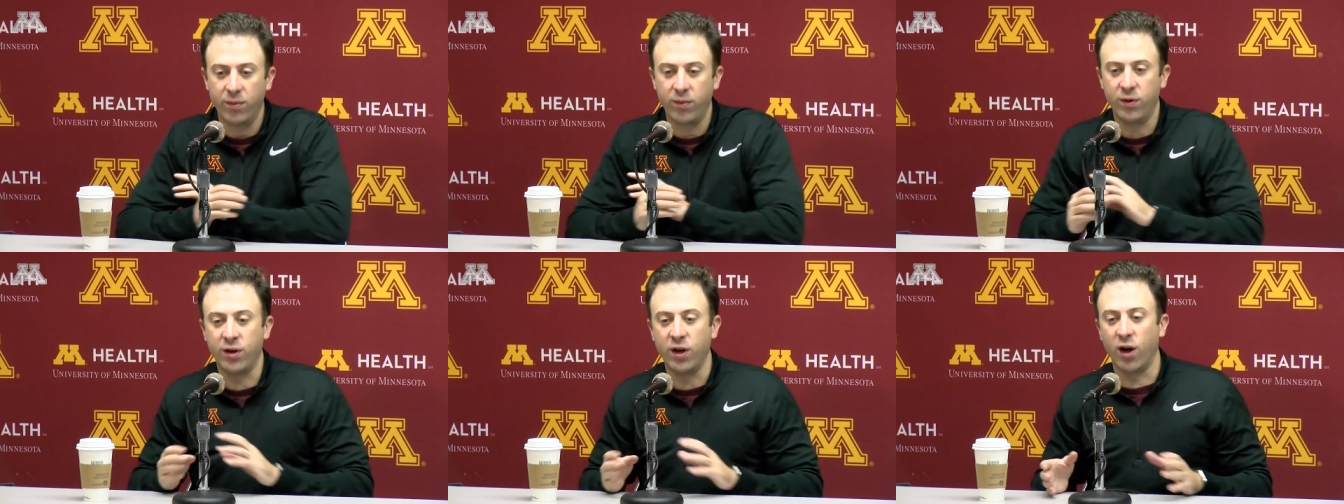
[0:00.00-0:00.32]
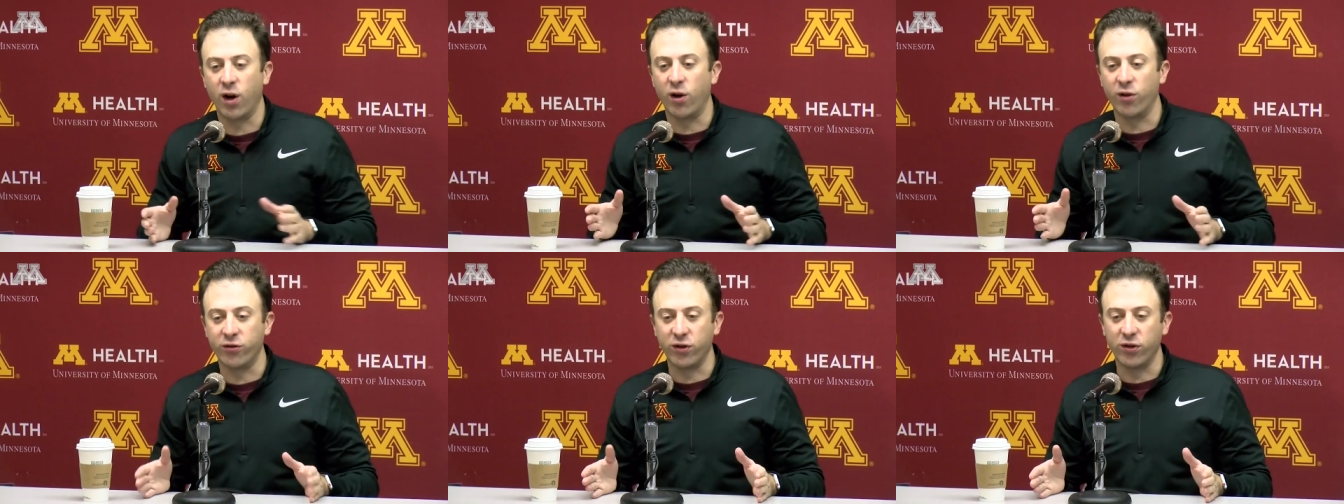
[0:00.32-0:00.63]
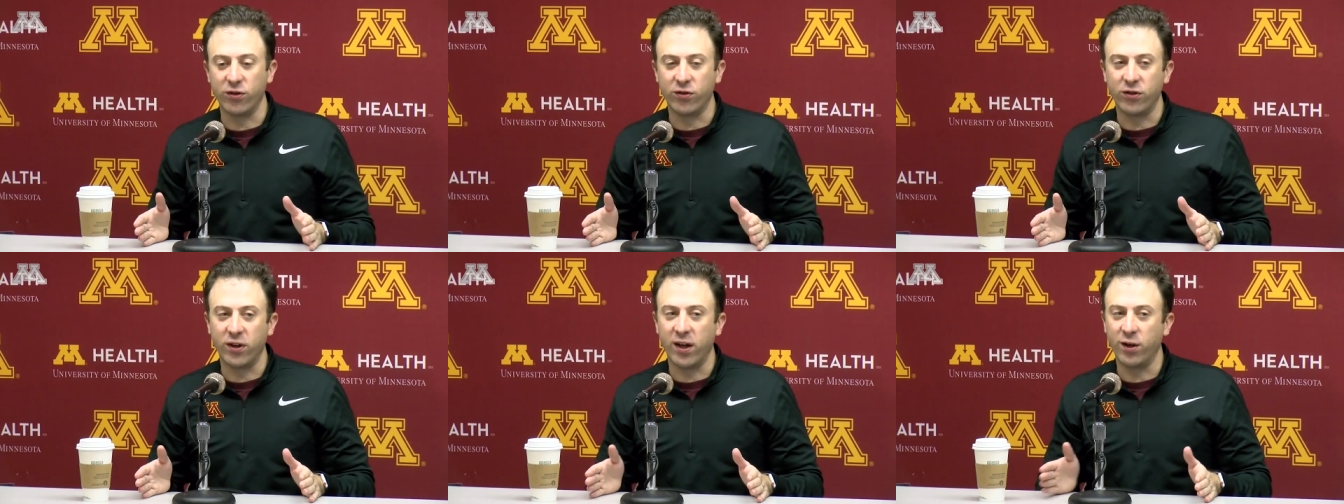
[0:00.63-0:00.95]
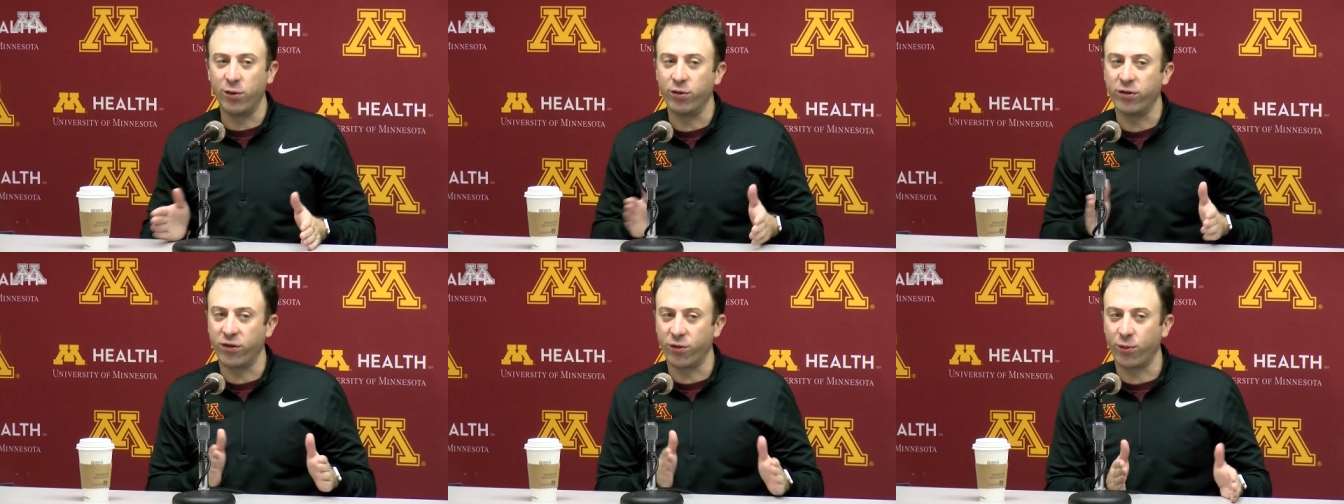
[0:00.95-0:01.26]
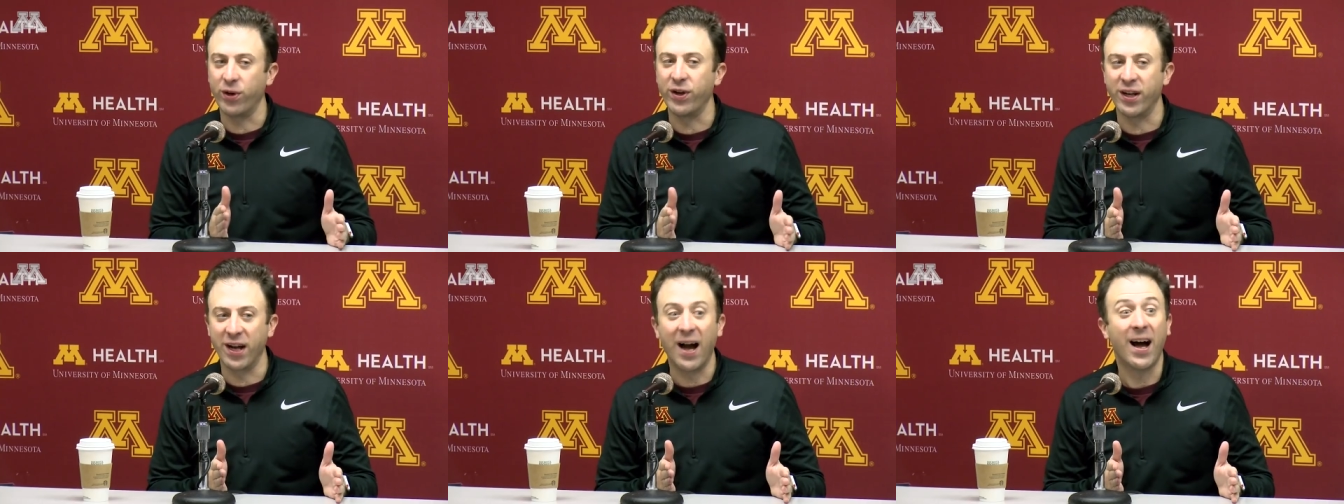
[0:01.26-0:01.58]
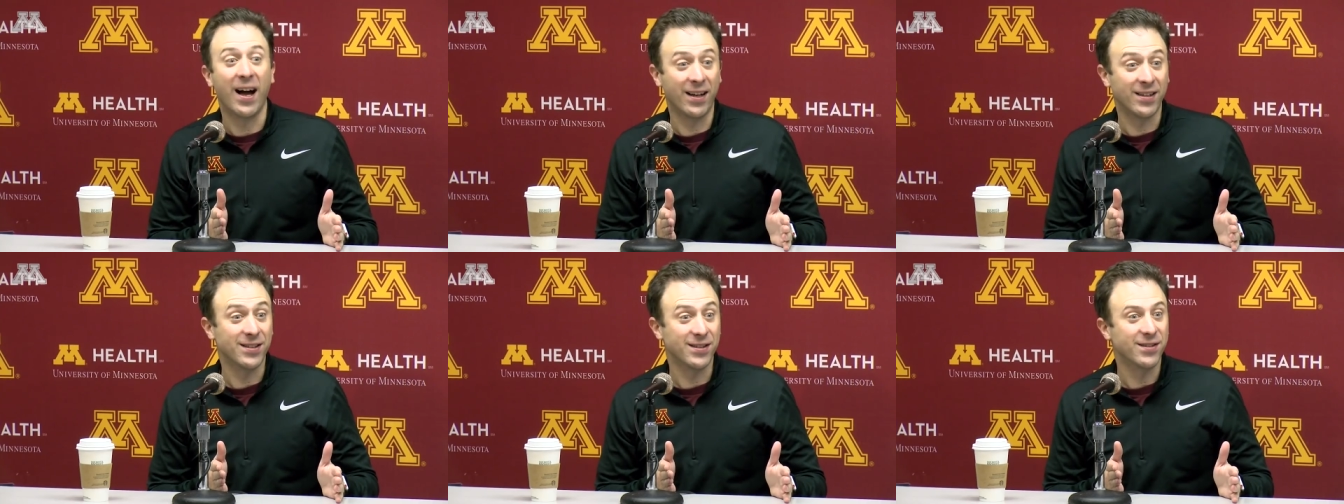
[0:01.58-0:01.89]
to also understand it was three
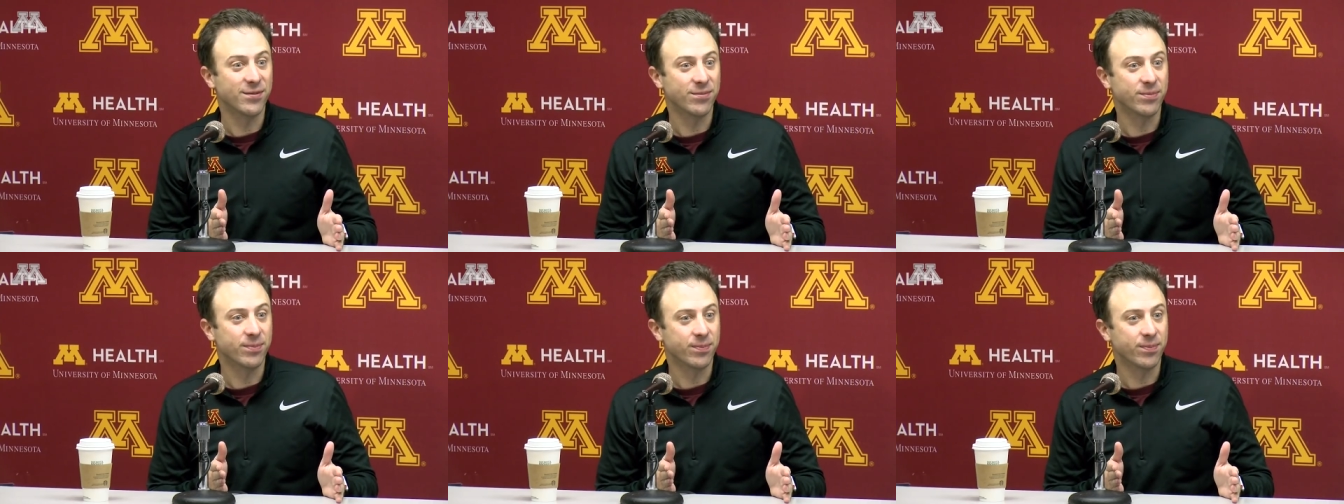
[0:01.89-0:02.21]
guys.